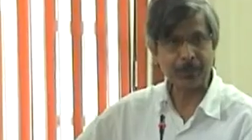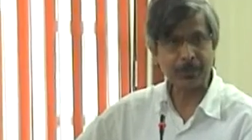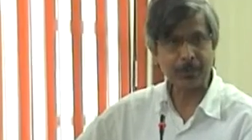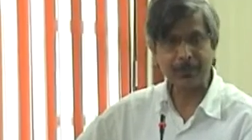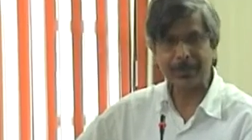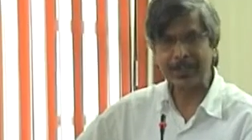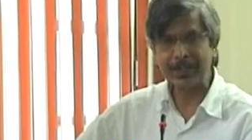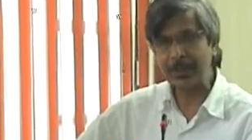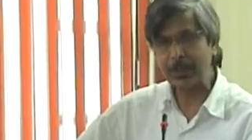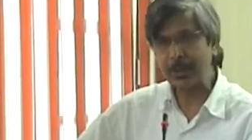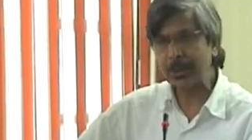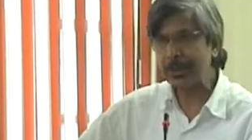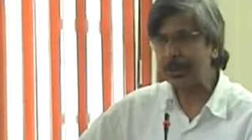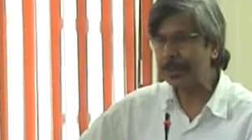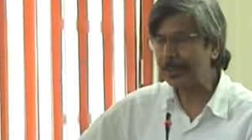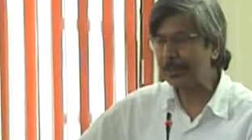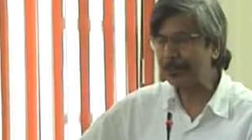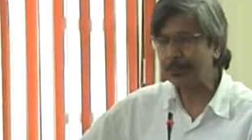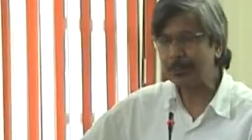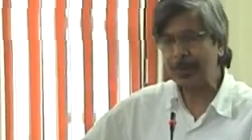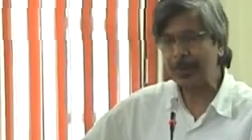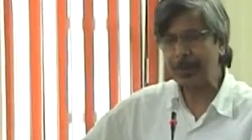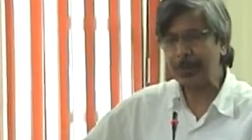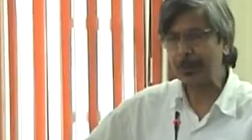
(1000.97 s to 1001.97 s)
we were not
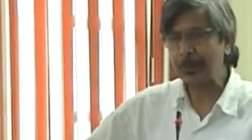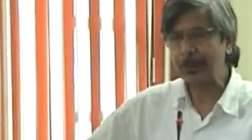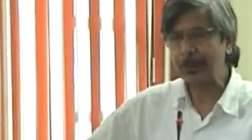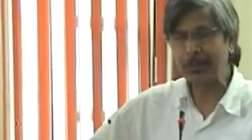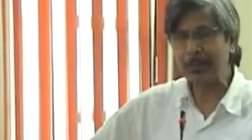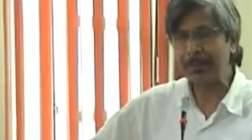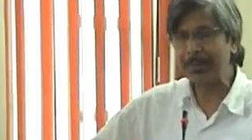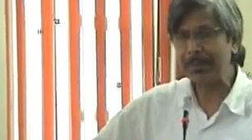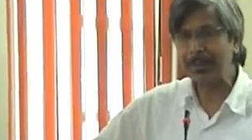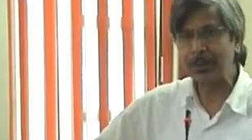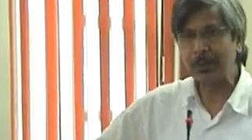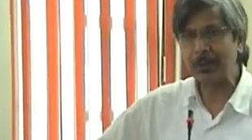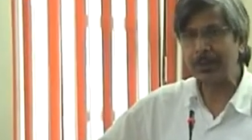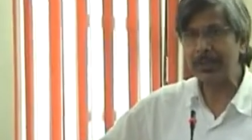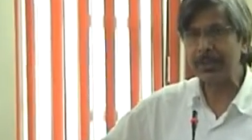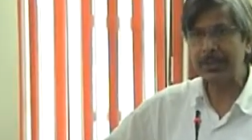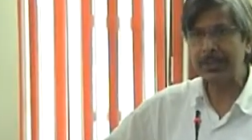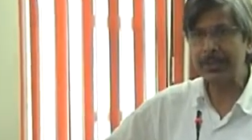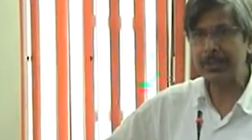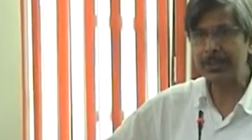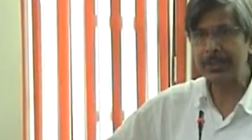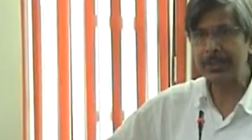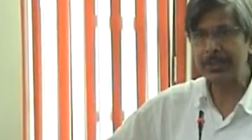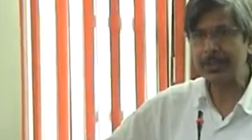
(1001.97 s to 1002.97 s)
involved or we were not
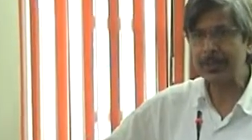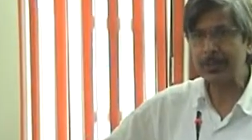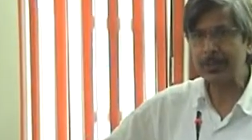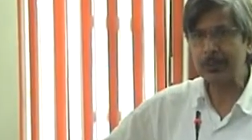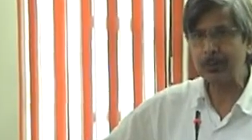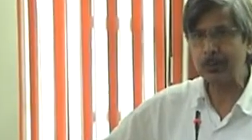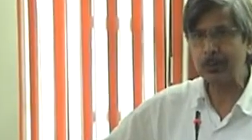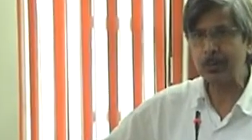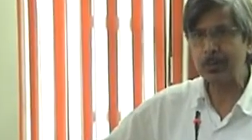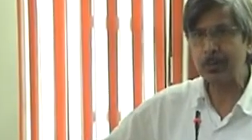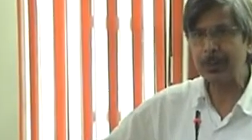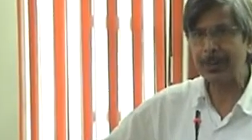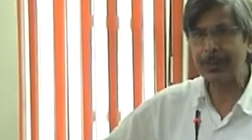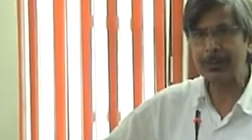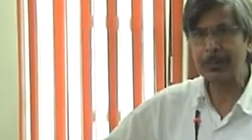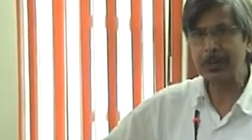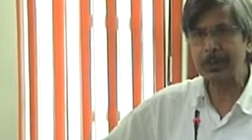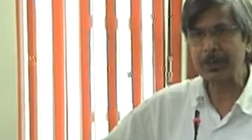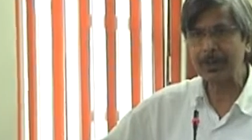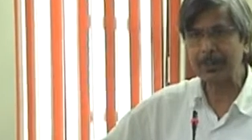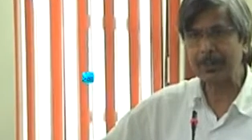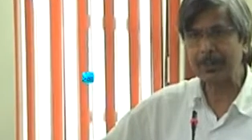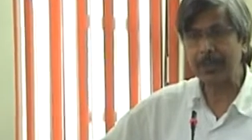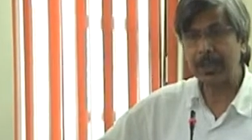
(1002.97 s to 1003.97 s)
interested to know about
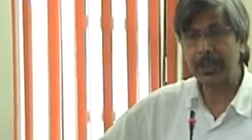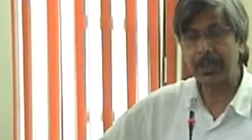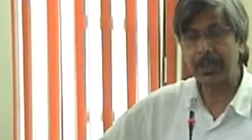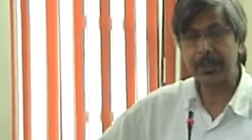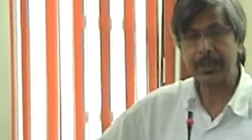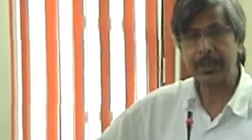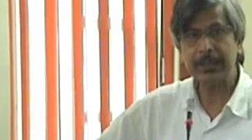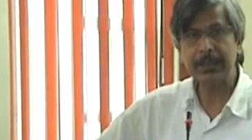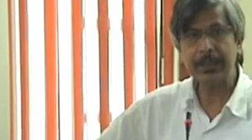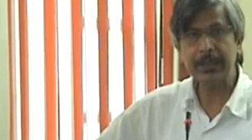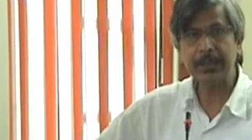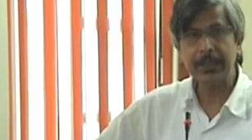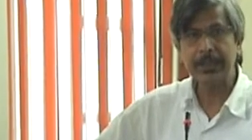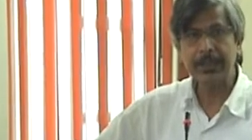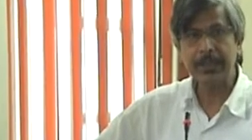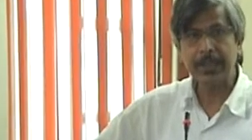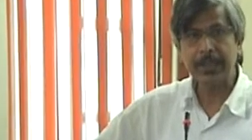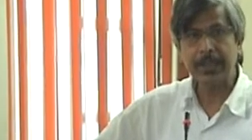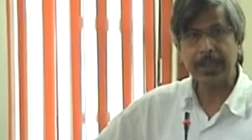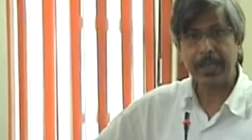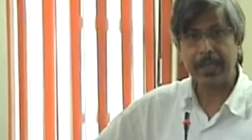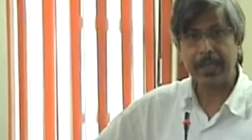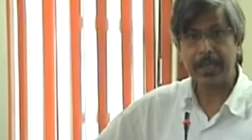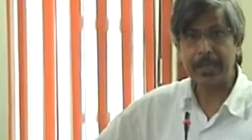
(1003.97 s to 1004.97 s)
the biology
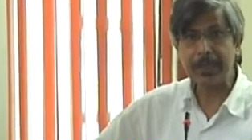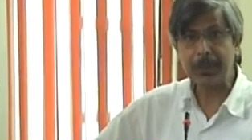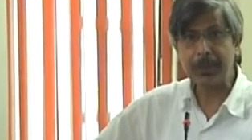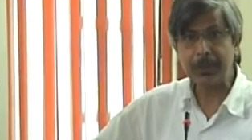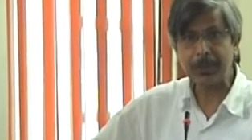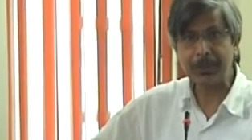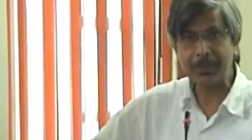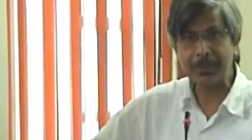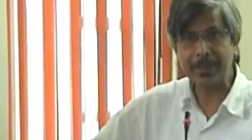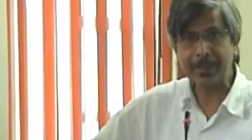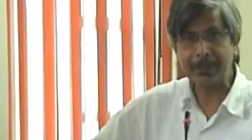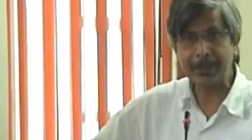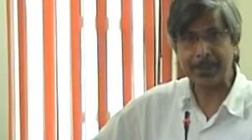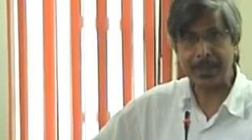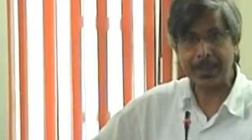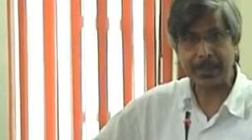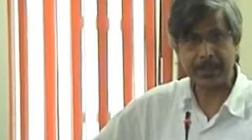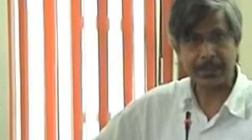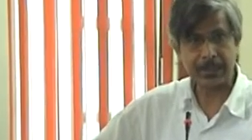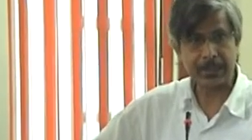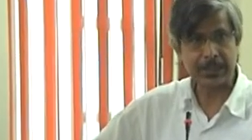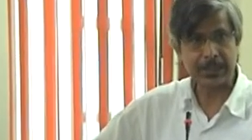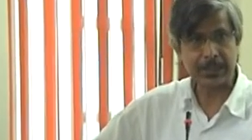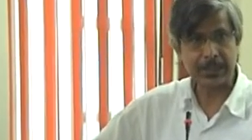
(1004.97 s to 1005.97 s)
and human mind.
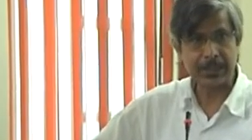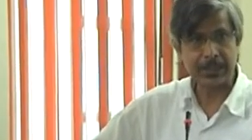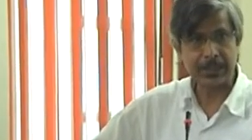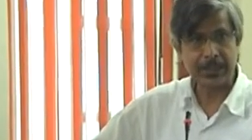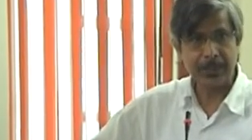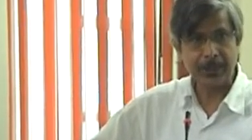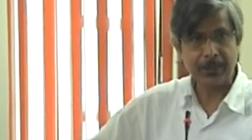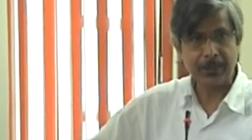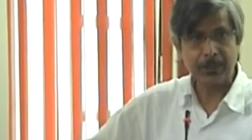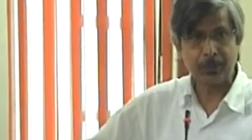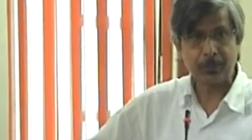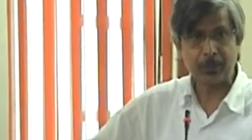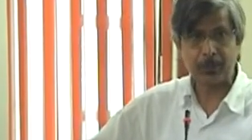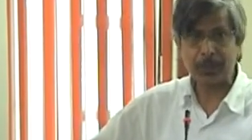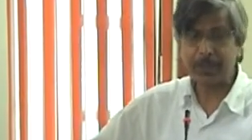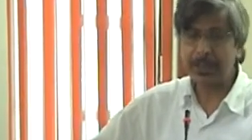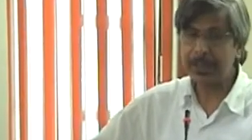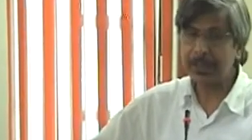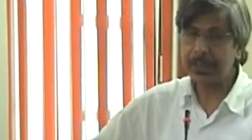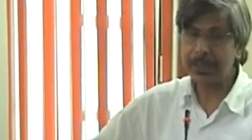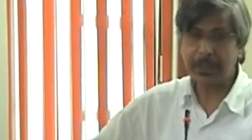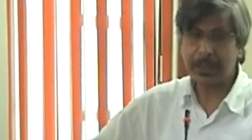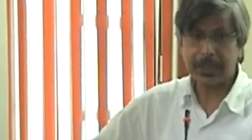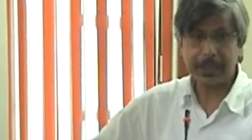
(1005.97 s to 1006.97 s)

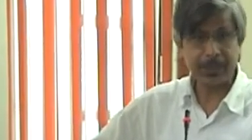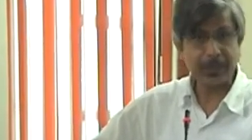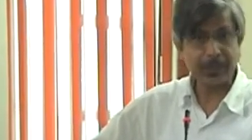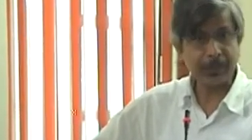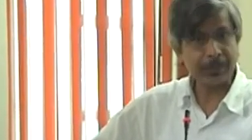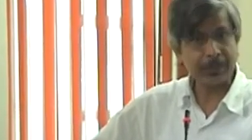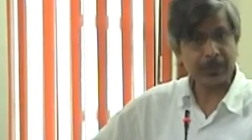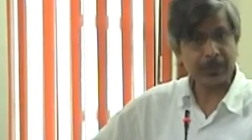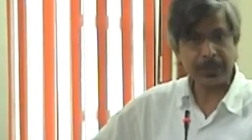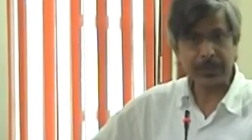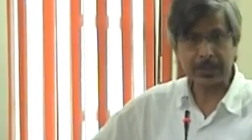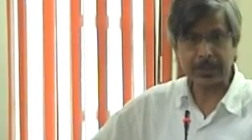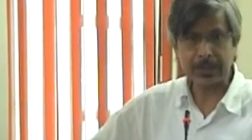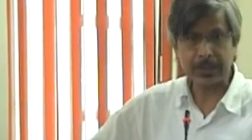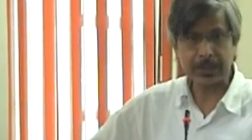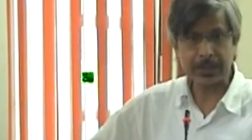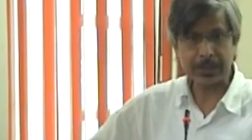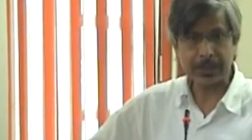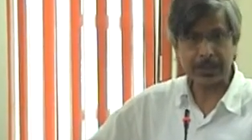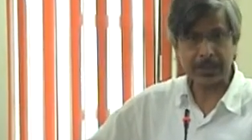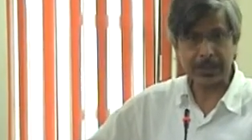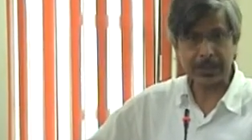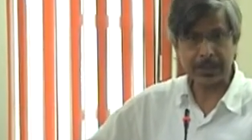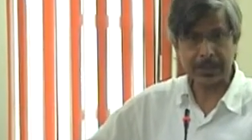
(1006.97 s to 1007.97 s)
Today, in any of these
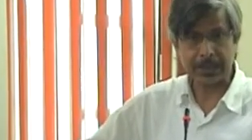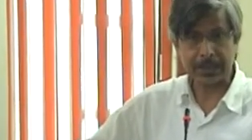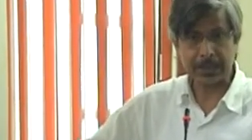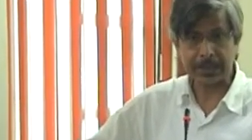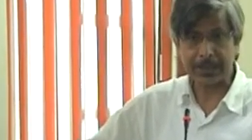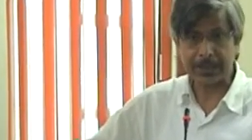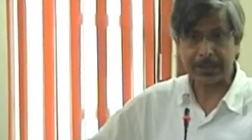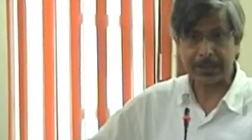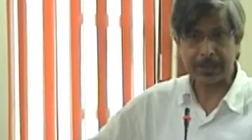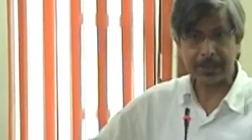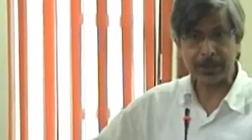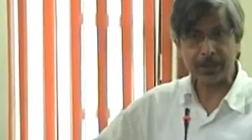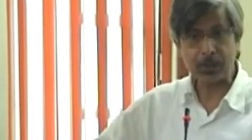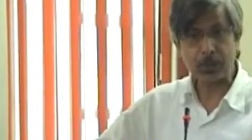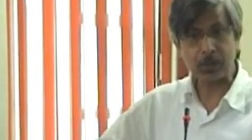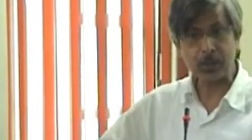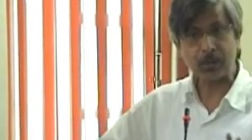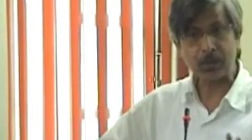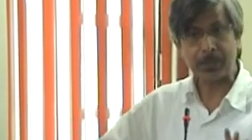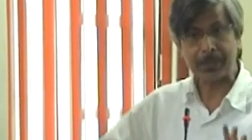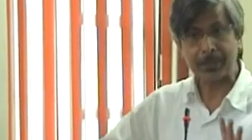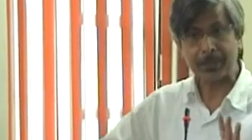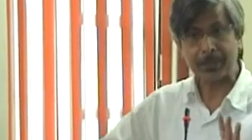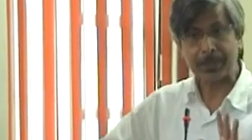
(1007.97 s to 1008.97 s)
discussions, these
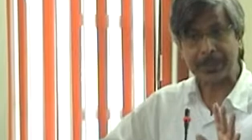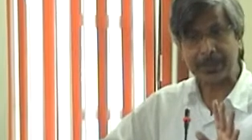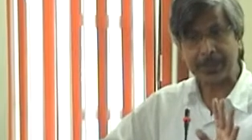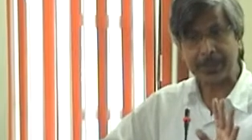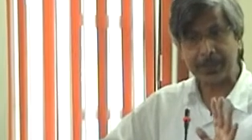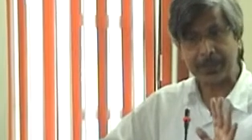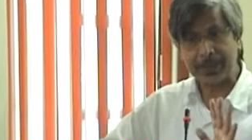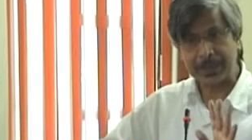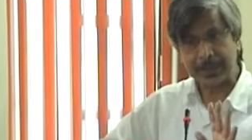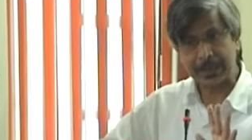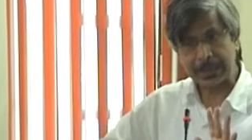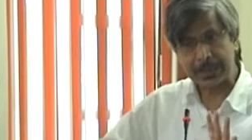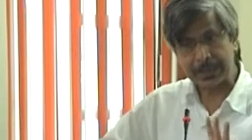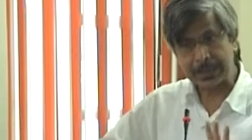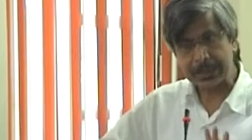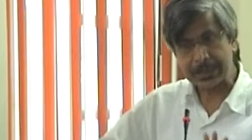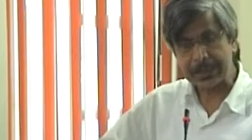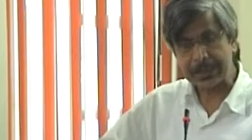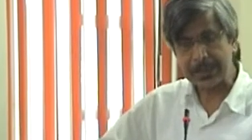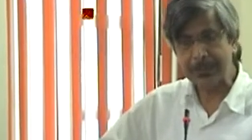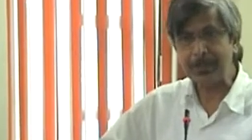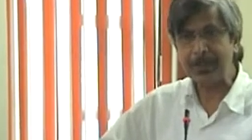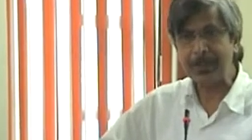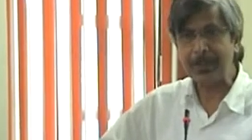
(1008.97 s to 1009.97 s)
two are becoming
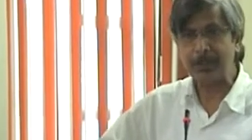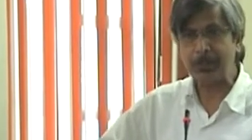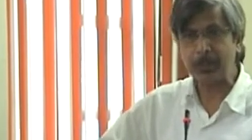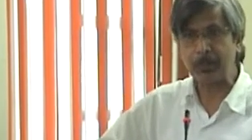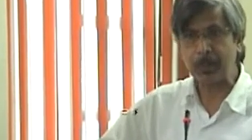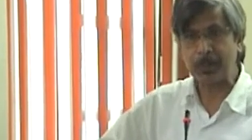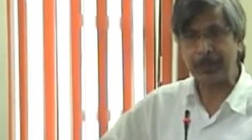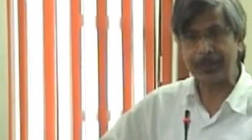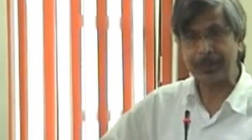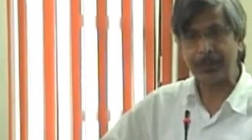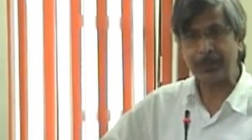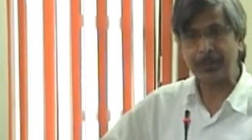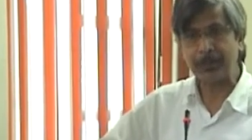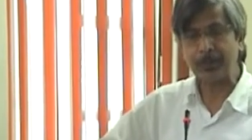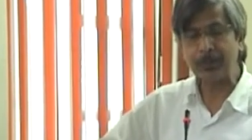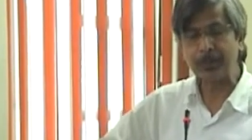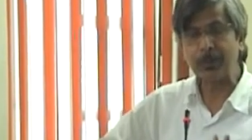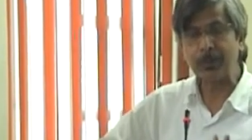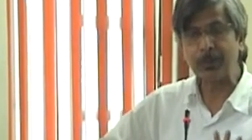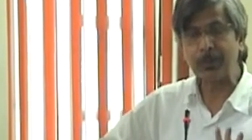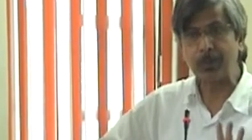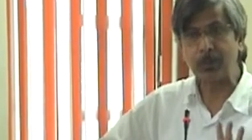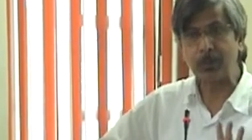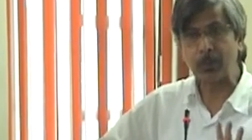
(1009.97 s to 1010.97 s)
extremely important to
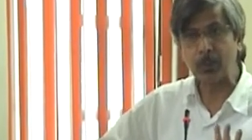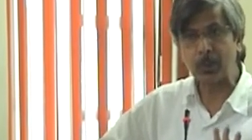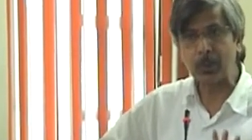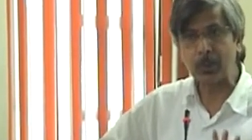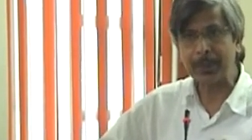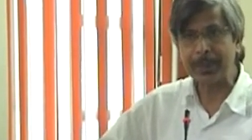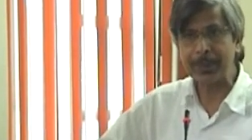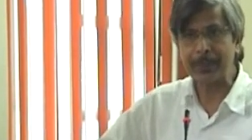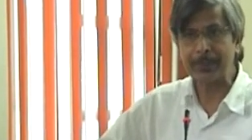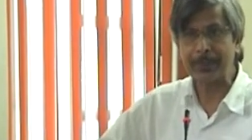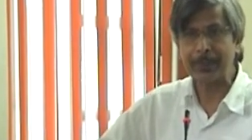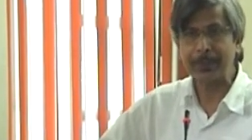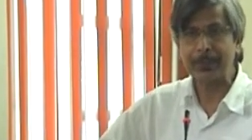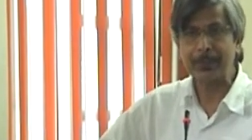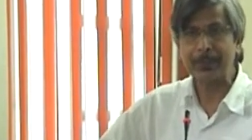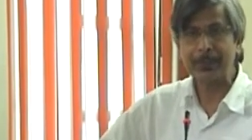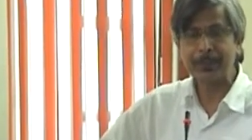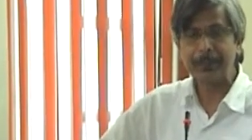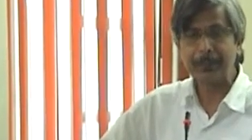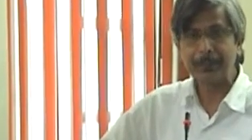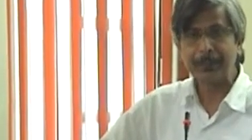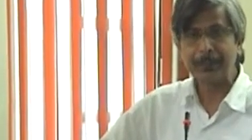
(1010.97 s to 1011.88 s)
know more about